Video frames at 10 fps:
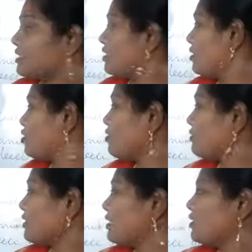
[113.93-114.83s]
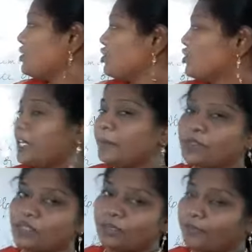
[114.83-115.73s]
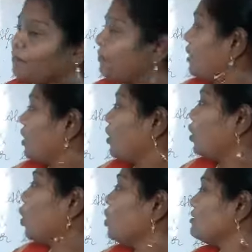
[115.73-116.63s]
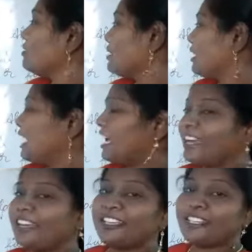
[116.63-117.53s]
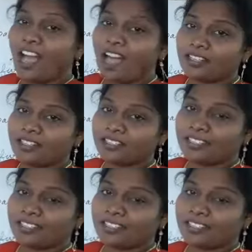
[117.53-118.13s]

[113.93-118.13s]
See children, sheep, goats, yaks,